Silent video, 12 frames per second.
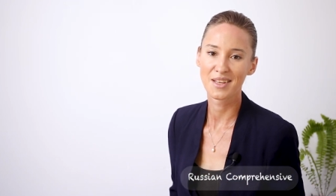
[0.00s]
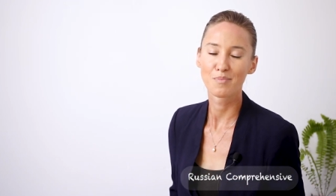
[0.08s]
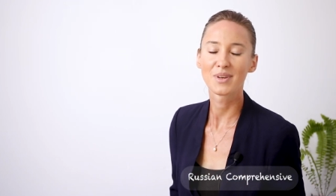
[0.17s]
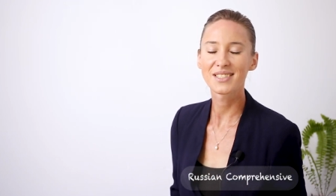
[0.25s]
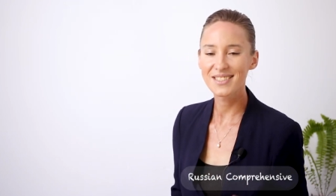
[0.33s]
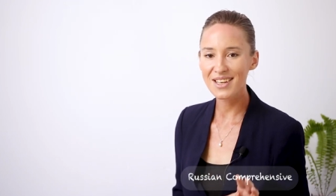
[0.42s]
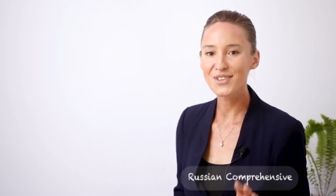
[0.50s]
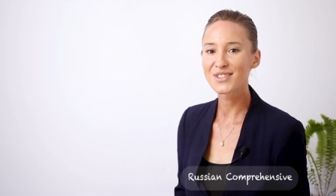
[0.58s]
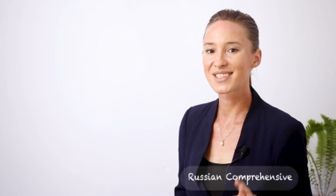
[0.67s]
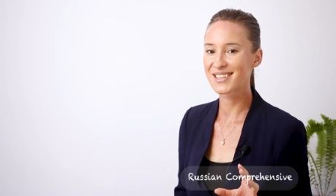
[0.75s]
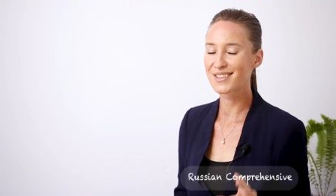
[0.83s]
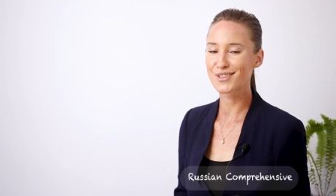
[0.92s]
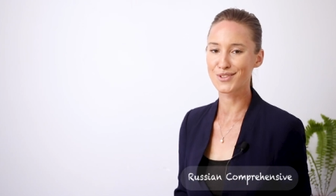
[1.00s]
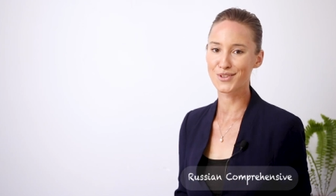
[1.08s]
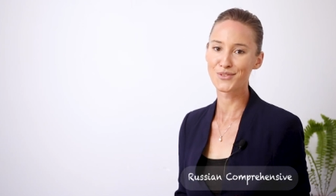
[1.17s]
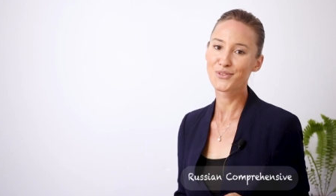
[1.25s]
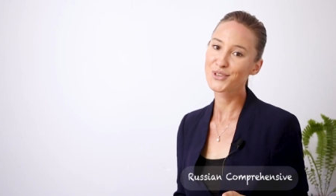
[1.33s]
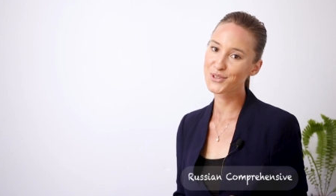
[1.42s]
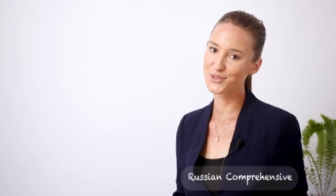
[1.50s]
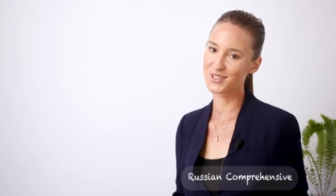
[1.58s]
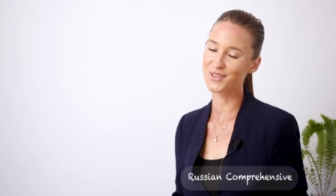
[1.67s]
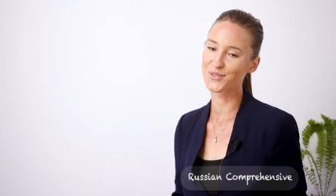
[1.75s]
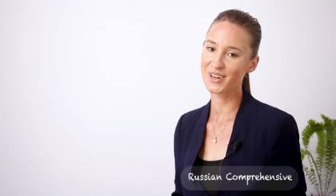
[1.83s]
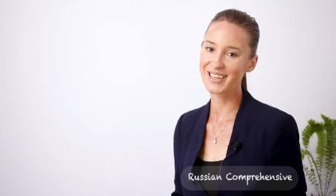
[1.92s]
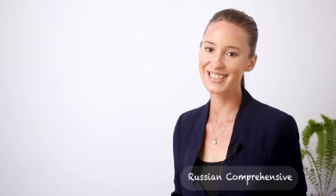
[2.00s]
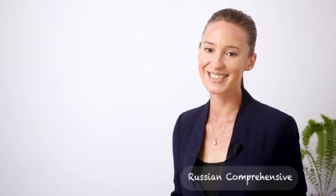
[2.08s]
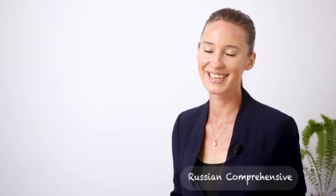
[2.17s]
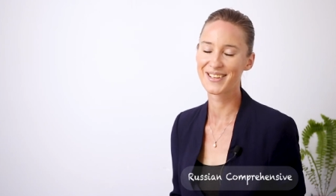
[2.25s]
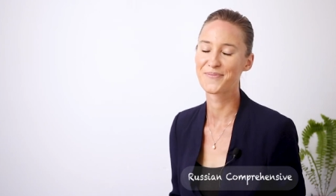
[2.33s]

Must sound a little confusing, right?